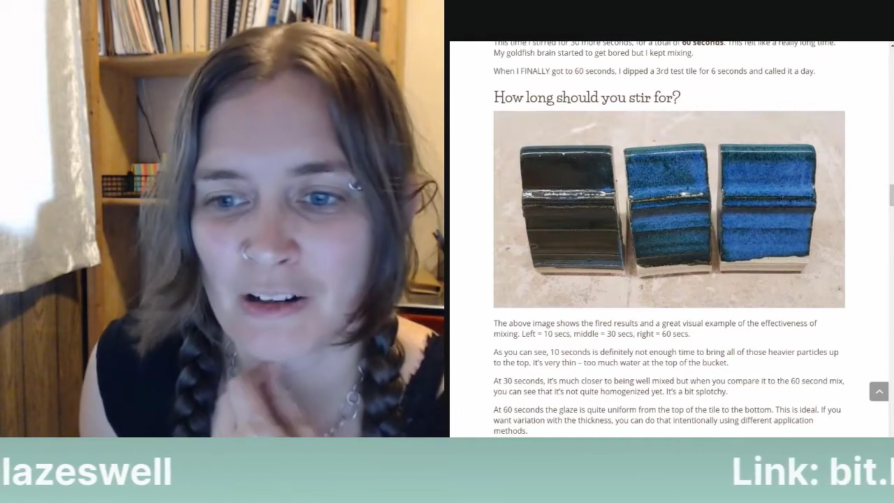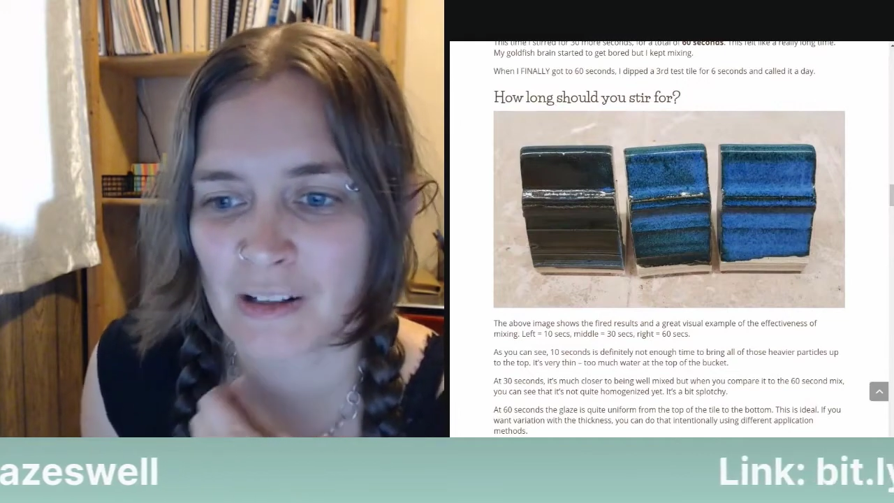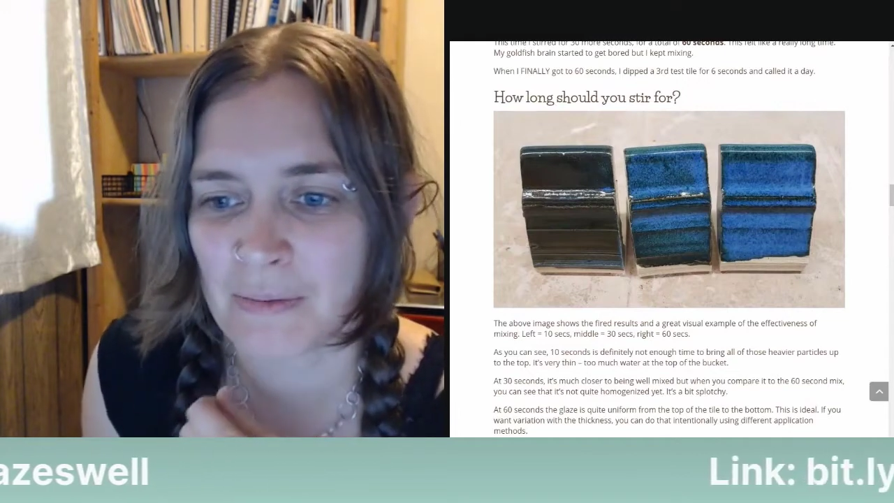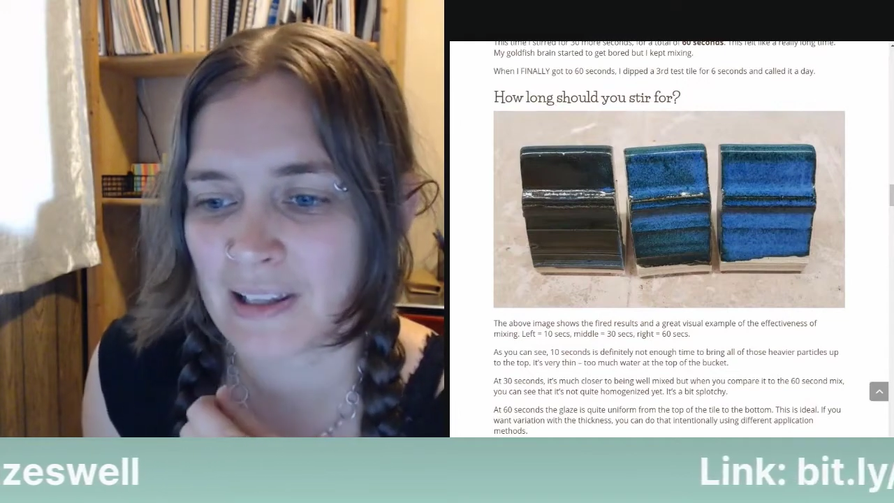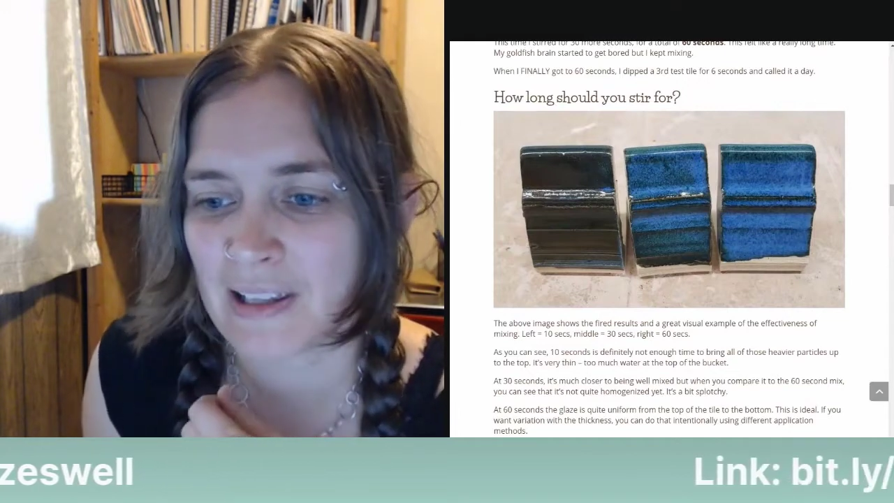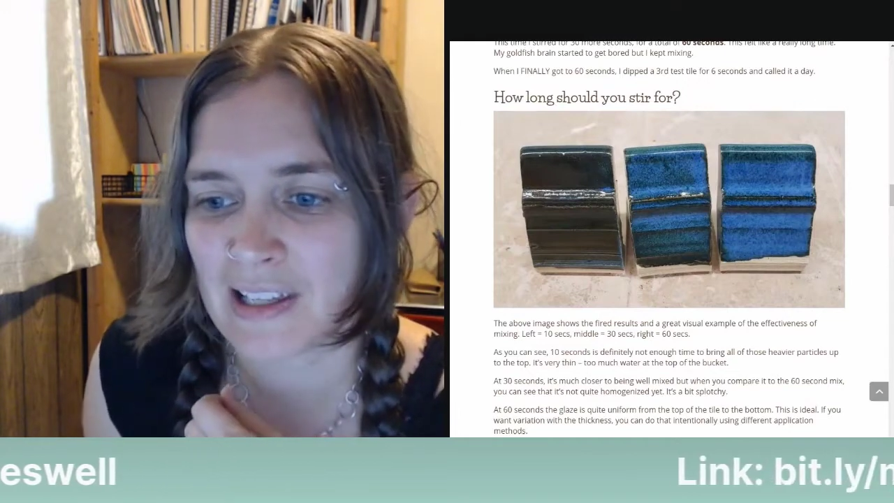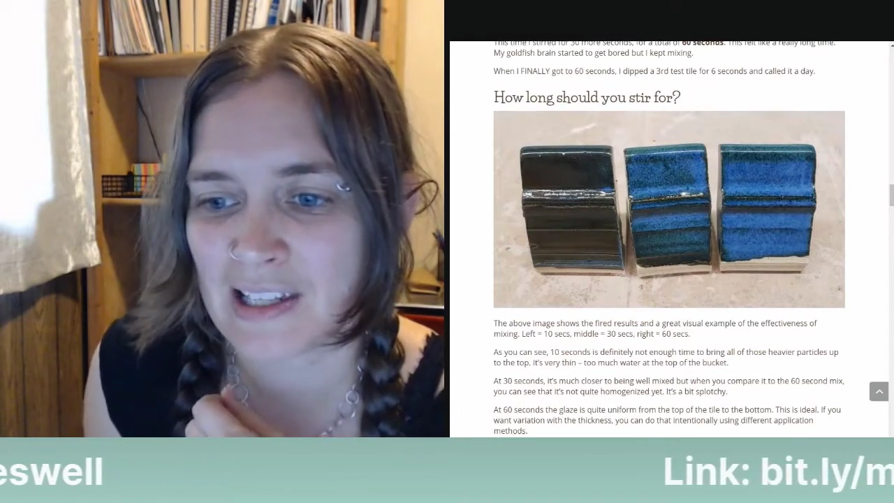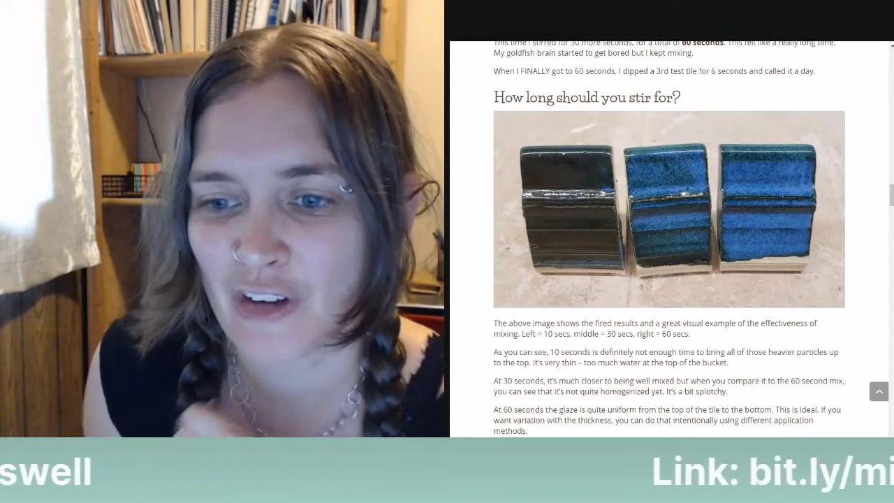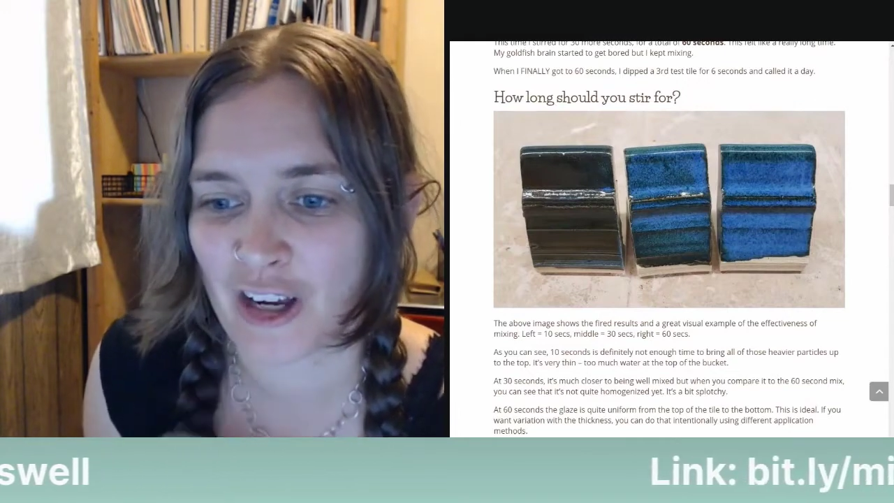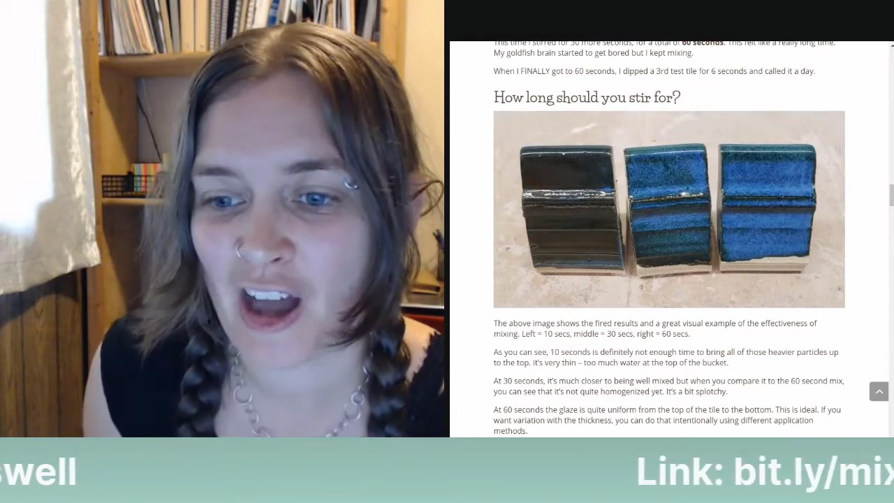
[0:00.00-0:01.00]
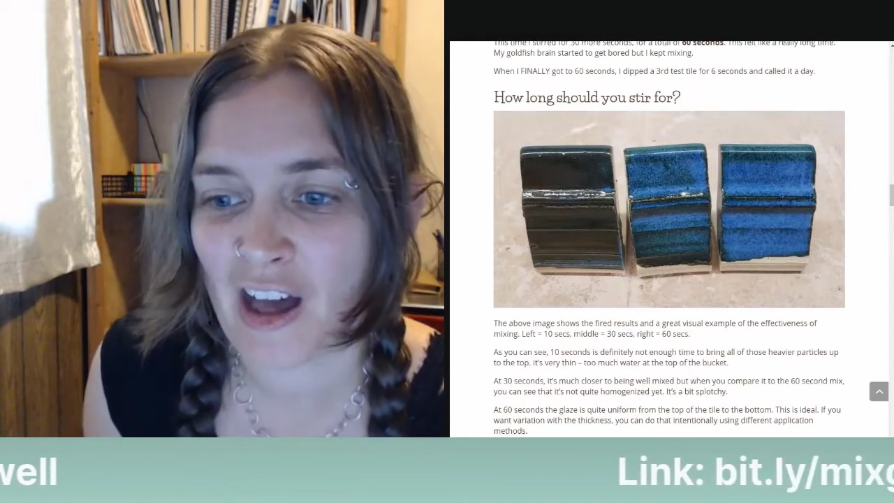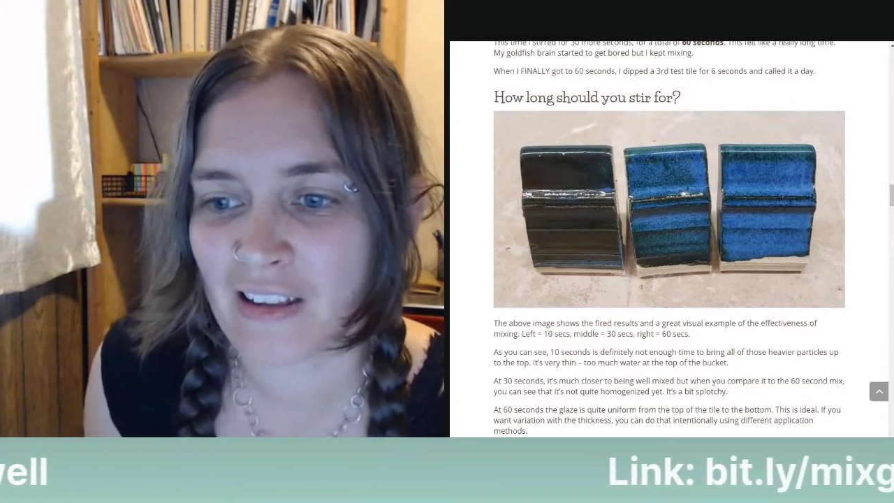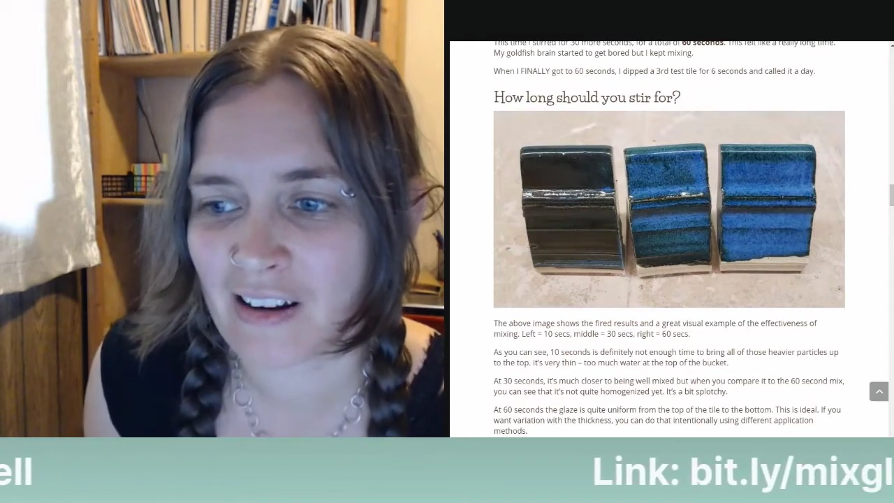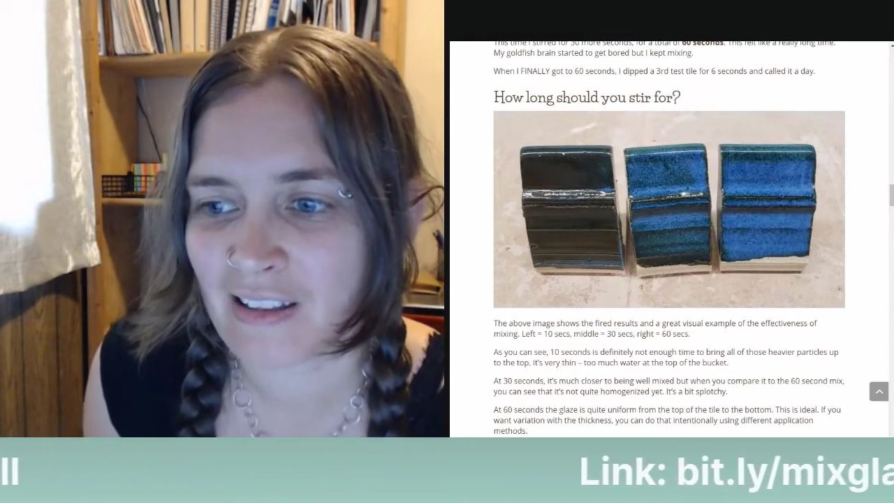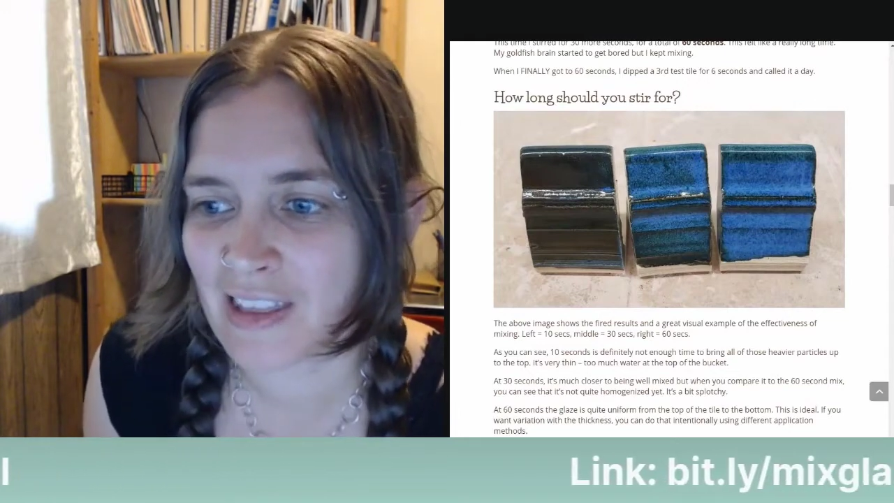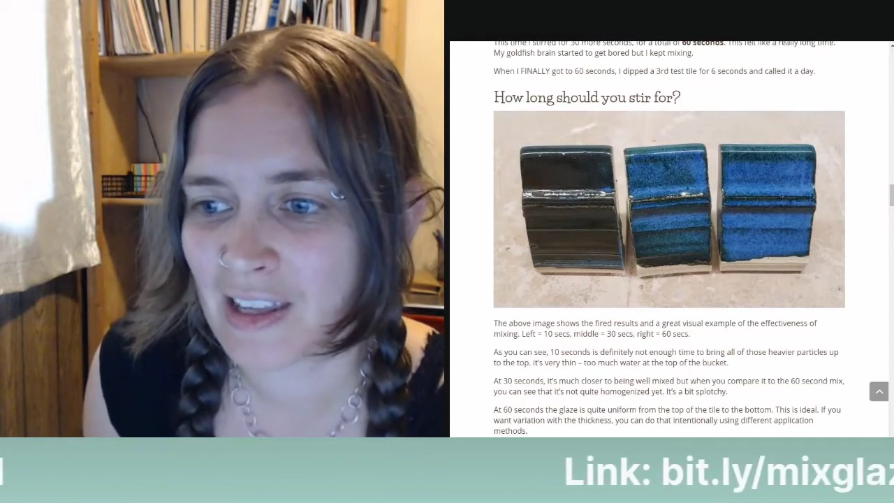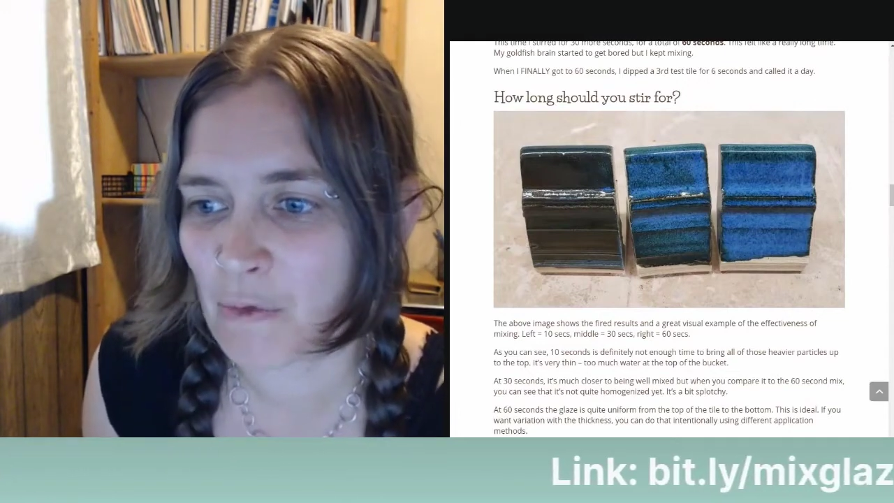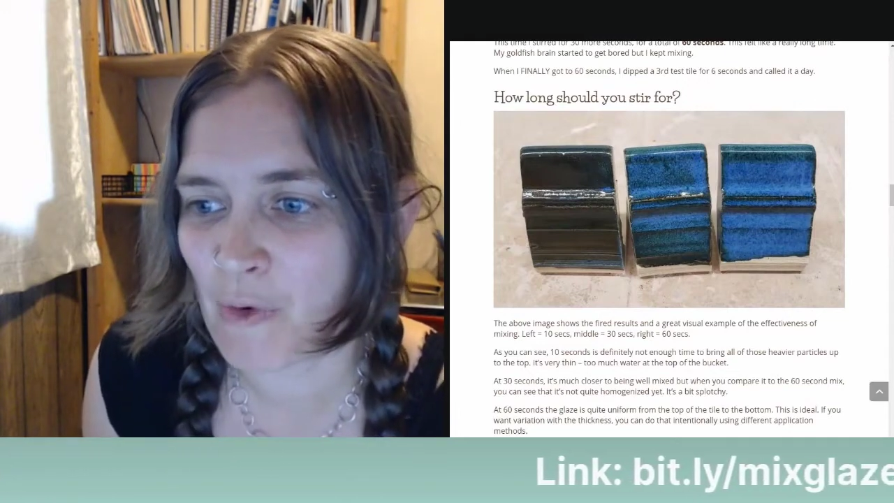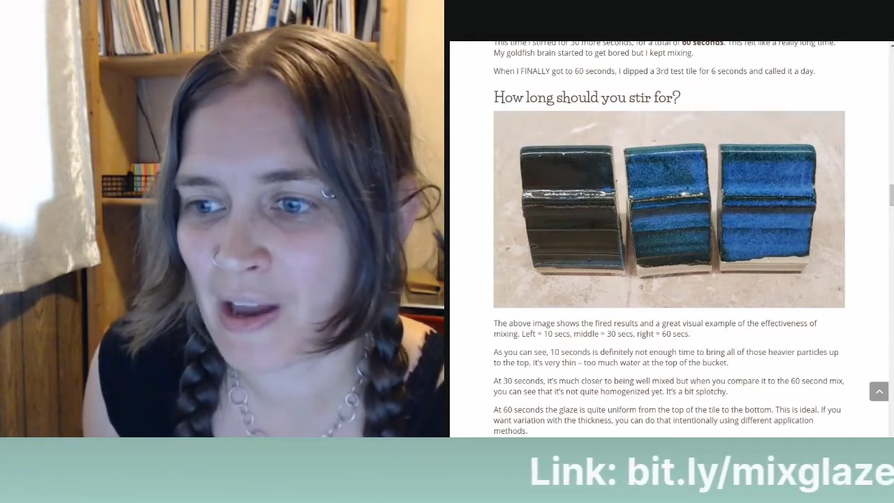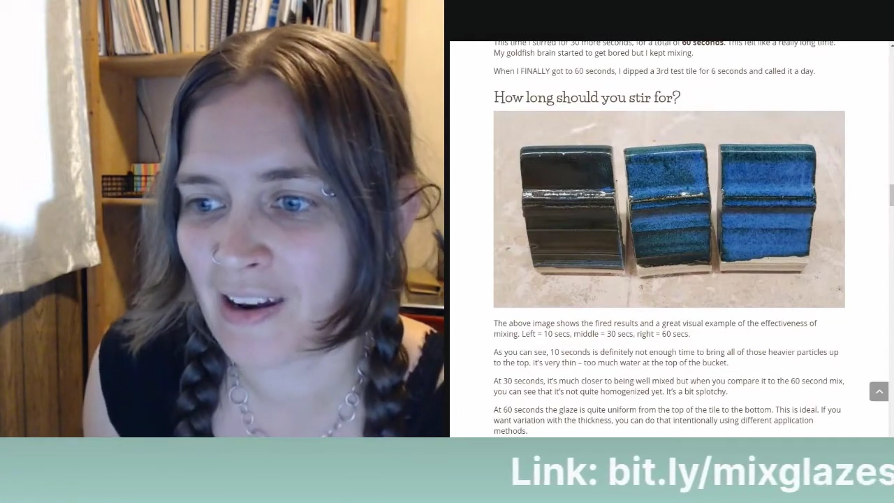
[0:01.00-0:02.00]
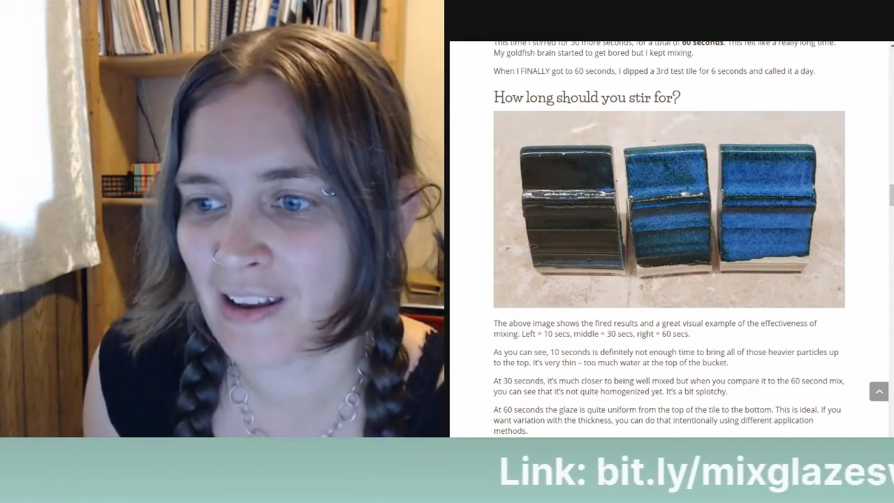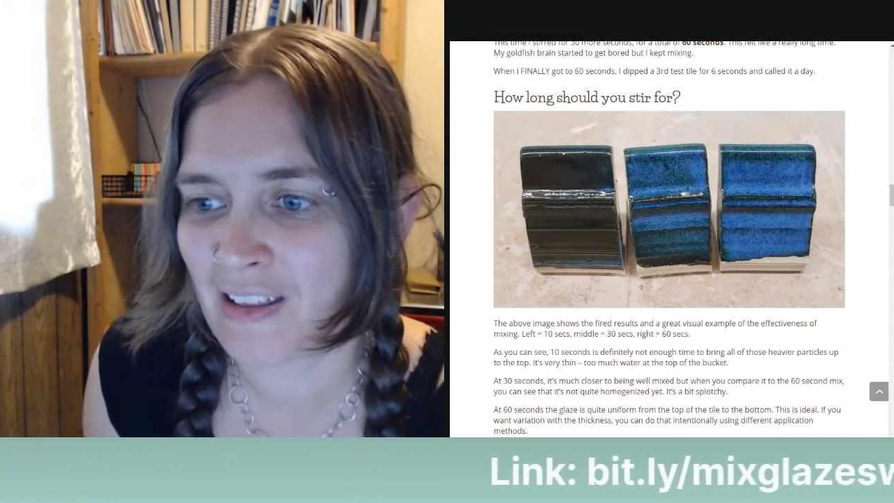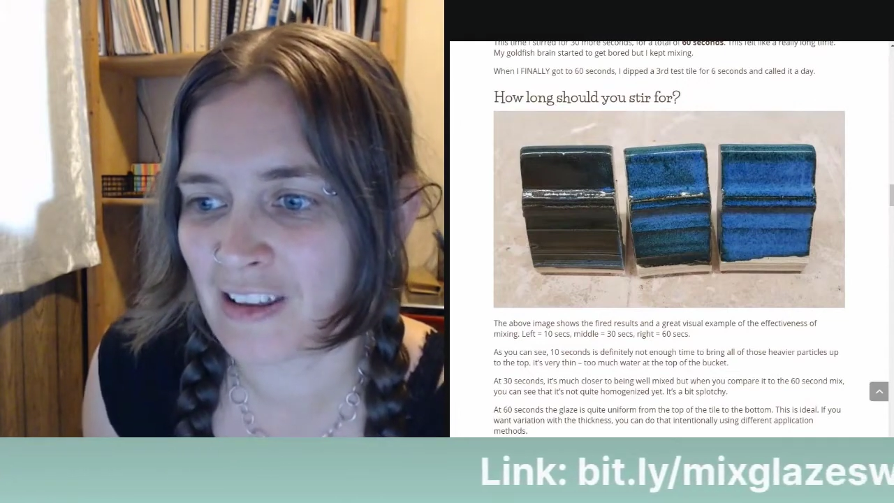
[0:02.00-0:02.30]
completely different color than when